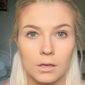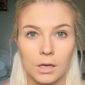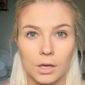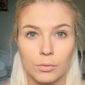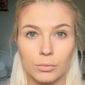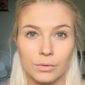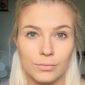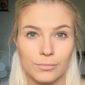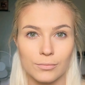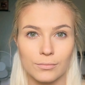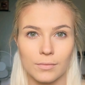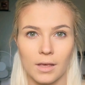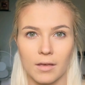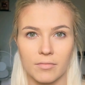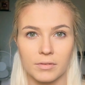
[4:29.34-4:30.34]
I wouldn't
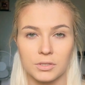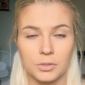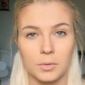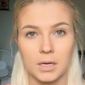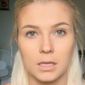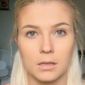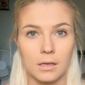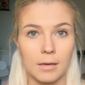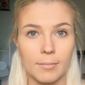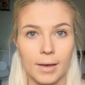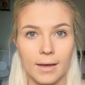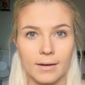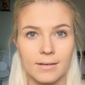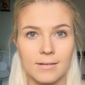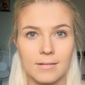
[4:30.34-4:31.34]
ever do anything
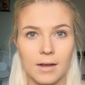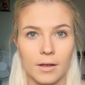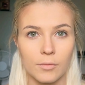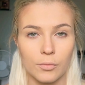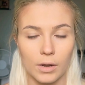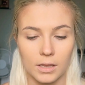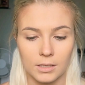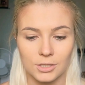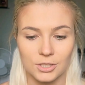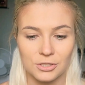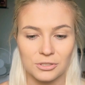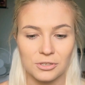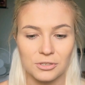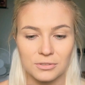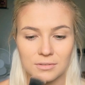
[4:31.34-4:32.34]
about it. I'd rather
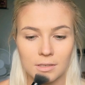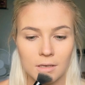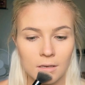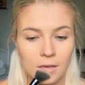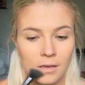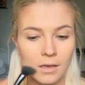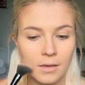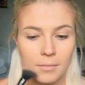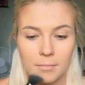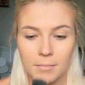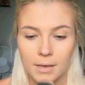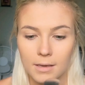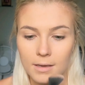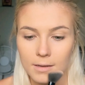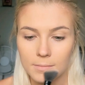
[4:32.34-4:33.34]
just use
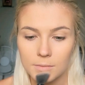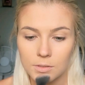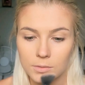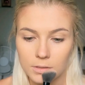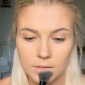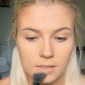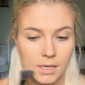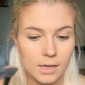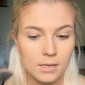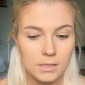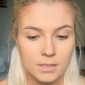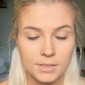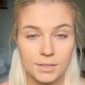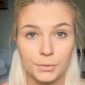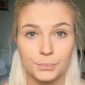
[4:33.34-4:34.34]
makeup to
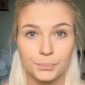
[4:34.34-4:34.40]
adjust.